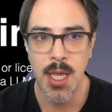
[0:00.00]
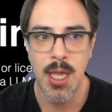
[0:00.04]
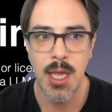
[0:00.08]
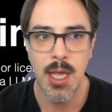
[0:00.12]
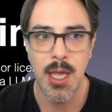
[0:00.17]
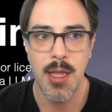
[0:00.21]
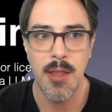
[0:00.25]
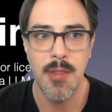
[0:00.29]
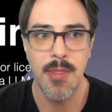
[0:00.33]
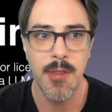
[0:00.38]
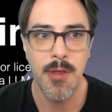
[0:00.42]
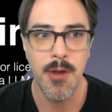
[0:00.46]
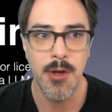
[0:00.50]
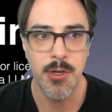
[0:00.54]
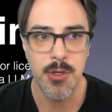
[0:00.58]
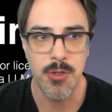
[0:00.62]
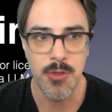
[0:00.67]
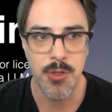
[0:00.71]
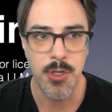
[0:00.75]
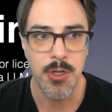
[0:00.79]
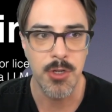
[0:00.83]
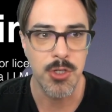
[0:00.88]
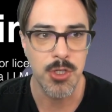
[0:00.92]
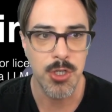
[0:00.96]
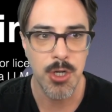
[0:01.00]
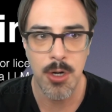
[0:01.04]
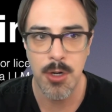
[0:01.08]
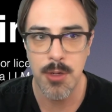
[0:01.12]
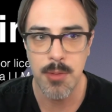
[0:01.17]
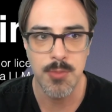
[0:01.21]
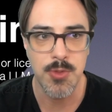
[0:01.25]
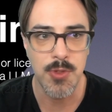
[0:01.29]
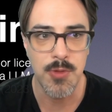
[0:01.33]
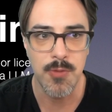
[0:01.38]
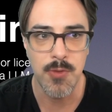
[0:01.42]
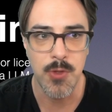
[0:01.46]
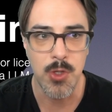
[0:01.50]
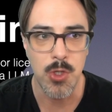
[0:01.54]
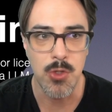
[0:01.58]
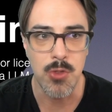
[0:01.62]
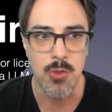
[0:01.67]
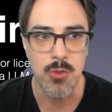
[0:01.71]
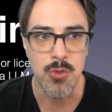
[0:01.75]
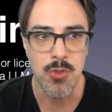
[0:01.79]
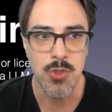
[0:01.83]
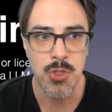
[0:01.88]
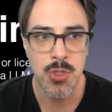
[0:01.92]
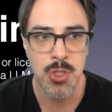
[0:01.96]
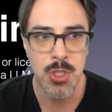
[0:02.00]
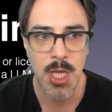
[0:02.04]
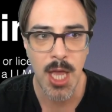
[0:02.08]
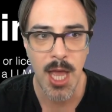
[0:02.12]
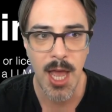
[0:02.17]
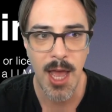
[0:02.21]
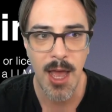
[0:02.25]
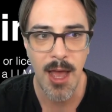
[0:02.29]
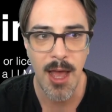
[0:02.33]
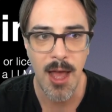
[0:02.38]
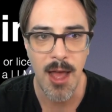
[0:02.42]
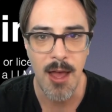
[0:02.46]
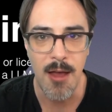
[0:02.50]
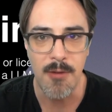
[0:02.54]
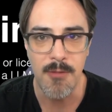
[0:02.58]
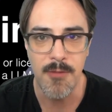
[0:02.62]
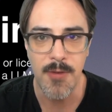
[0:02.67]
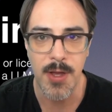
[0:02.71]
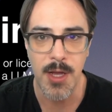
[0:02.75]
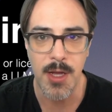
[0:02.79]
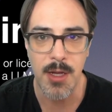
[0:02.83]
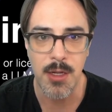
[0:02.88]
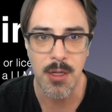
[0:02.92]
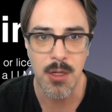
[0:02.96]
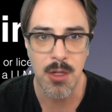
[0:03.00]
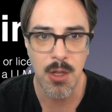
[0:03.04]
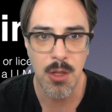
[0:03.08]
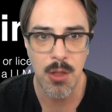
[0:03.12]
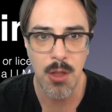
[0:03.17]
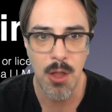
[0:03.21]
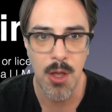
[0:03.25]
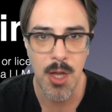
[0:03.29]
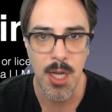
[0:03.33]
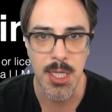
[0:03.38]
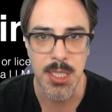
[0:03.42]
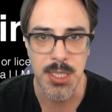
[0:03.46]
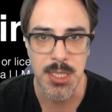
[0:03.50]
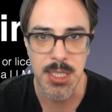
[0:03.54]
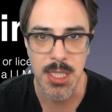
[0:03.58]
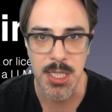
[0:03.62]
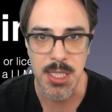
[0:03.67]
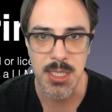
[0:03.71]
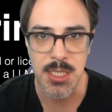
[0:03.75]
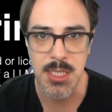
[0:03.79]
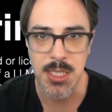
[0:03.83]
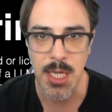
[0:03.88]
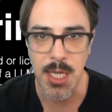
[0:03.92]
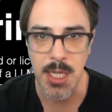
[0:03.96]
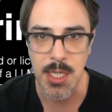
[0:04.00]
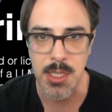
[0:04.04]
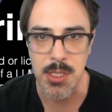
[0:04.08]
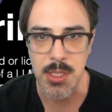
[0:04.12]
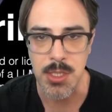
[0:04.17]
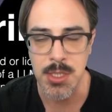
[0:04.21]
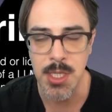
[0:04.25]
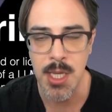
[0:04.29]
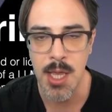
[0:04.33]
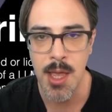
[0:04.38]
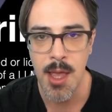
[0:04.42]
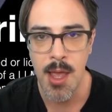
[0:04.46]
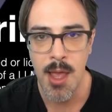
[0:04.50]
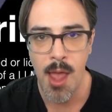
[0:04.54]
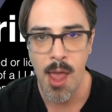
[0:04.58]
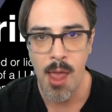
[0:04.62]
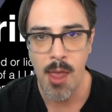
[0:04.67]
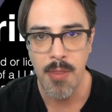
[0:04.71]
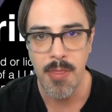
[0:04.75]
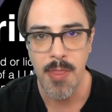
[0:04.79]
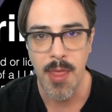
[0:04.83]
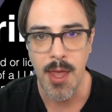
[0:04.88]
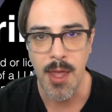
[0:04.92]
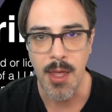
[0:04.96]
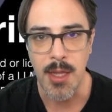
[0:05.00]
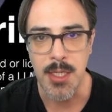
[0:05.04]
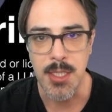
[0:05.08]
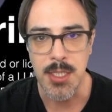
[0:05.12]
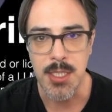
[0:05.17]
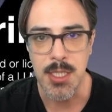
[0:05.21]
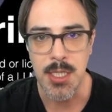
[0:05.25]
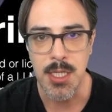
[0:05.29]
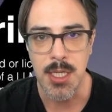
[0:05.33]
in their terms of use, have a clause that says that